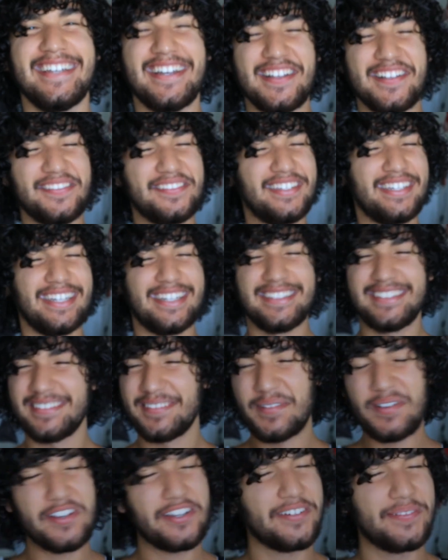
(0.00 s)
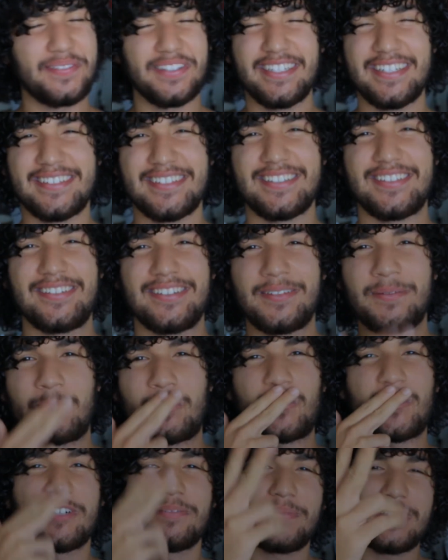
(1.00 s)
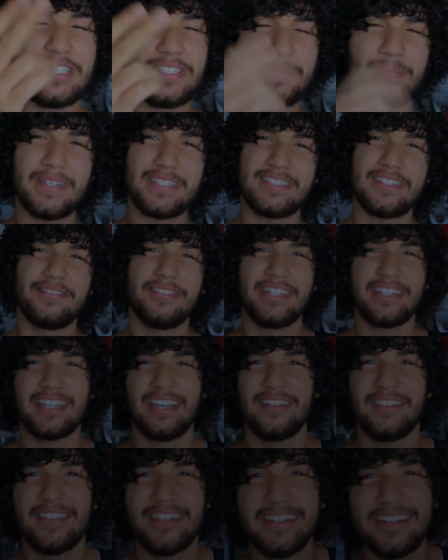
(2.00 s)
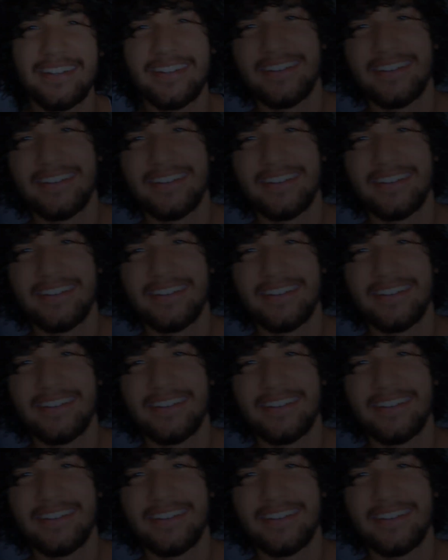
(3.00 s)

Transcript: I hope you guys enjoyed. Peace. Best of luck out there.